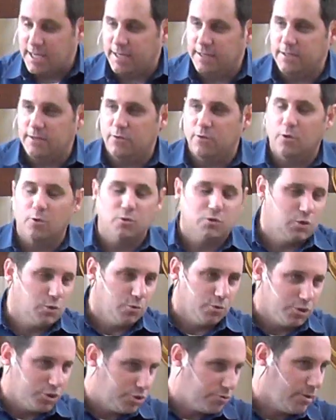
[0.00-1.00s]
in tending
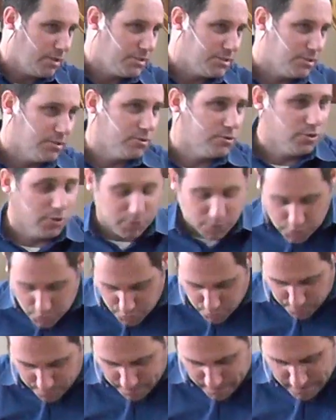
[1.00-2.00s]
those who are entrusted to
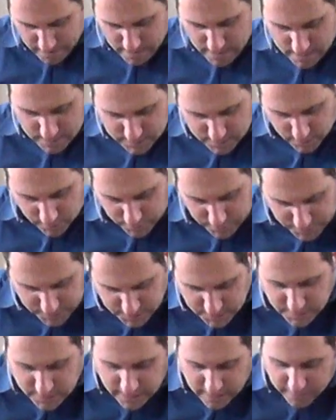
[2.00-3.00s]
you. So
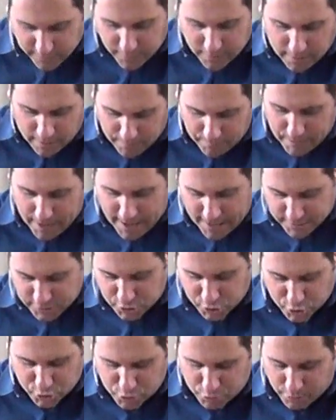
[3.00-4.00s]
this is kind of a, a
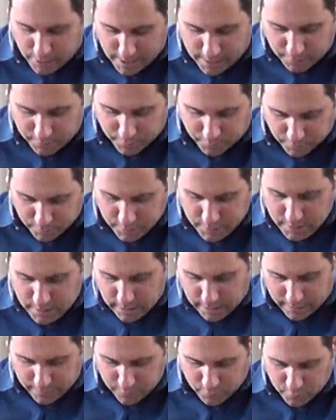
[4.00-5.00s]
pastor's crown, or
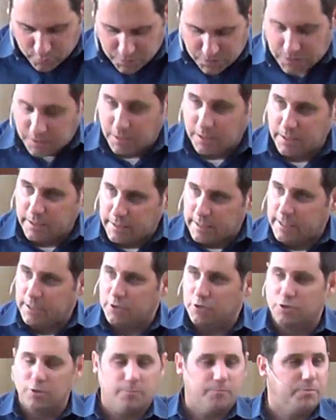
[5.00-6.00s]
uh, those in the
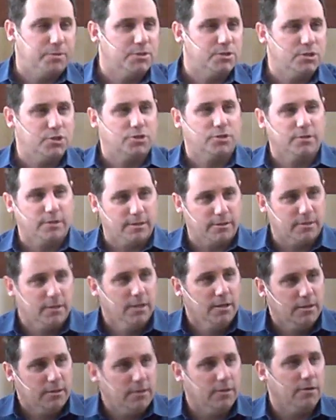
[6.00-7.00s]
leadership position
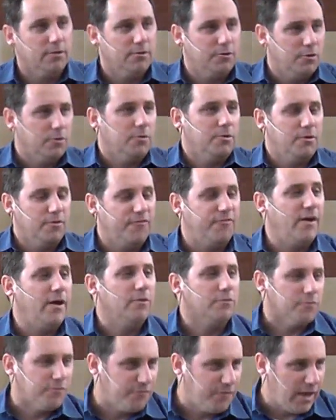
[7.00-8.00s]
that you know you're, you're,
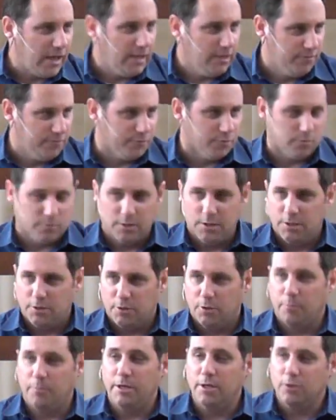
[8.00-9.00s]
found faithful.
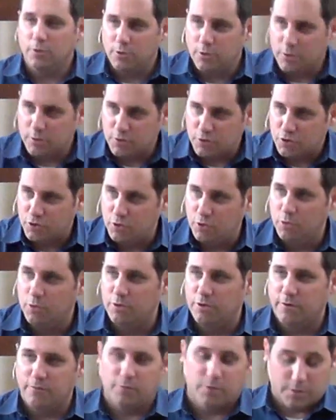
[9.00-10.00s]
You're being a good
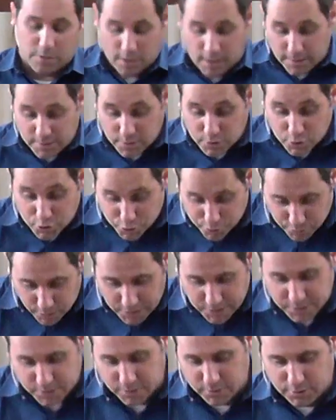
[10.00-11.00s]
steward of what God's
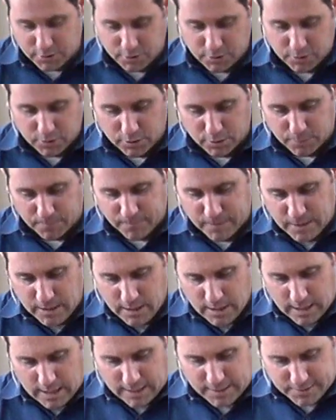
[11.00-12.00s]
entrusted to you.
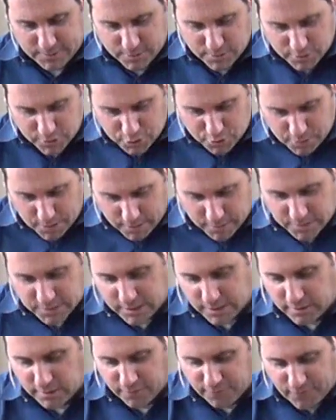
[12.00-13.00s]
Uh, so this
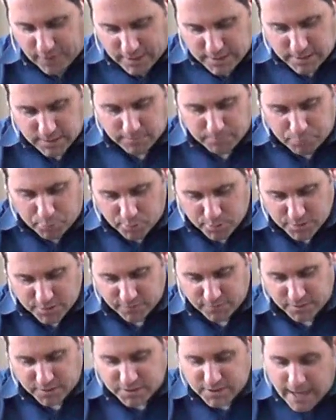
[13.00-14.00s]
crown signifies the
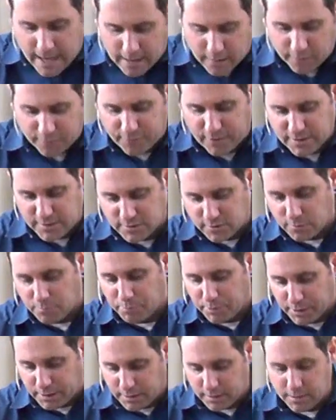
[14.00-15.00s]
importance of the
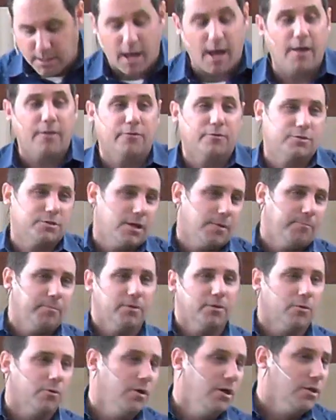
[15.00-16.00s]
sacrifices of bringing others
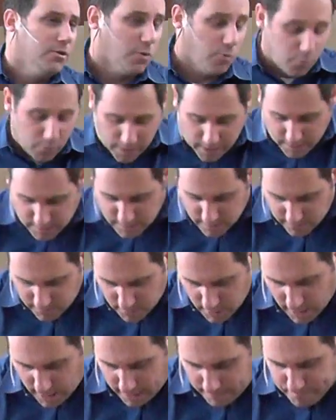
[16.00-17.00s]
up in the, the ways
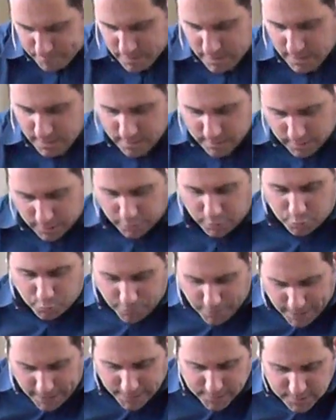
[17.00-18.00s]
of God. The
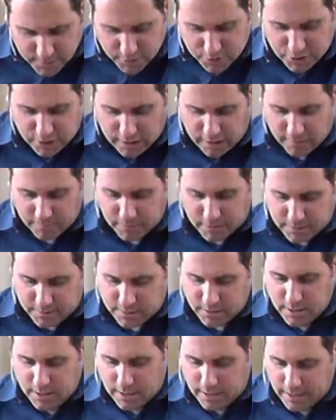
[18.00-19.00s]
greatest
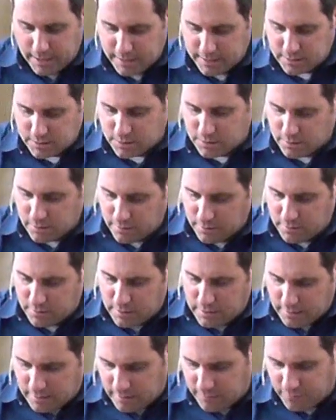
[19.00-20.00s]
achievement uh, is to
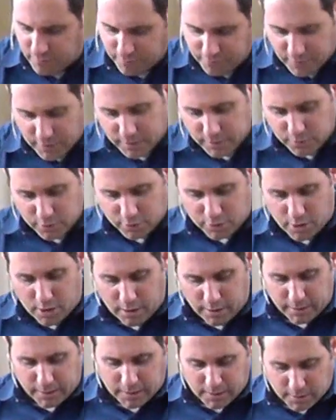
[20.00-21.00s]
in, in, fulfilling your
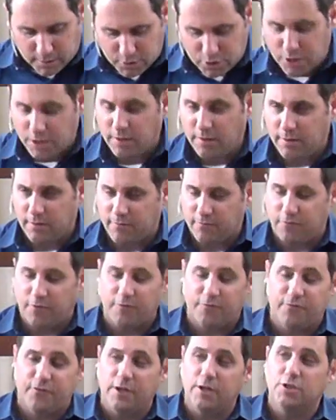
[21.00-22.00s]
calling and achieve
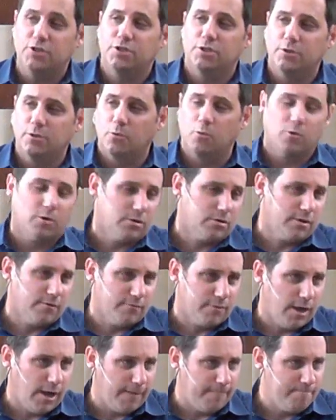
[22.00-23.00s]
and finishing the
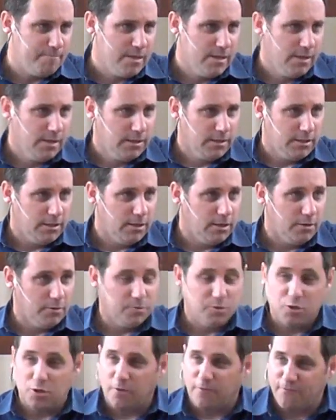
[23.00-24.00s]
work of God. You
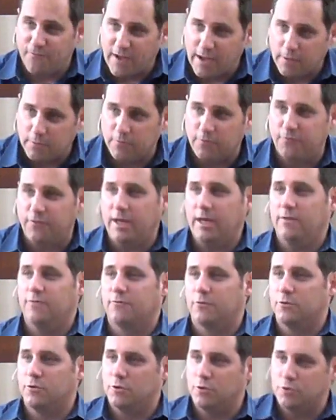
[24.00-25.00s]
know you're found
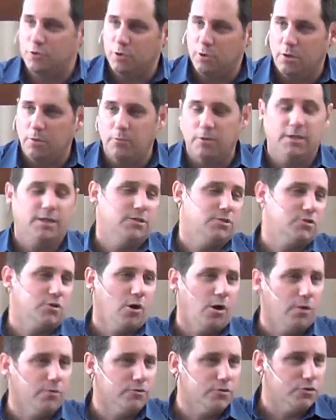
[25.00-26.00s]
faithful. You're doing what
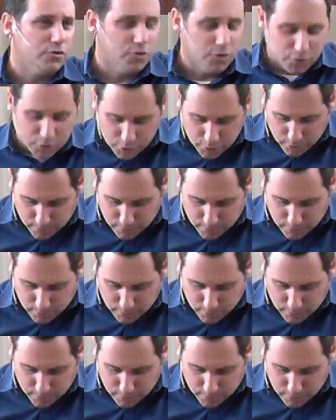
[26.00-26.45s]
He's called you to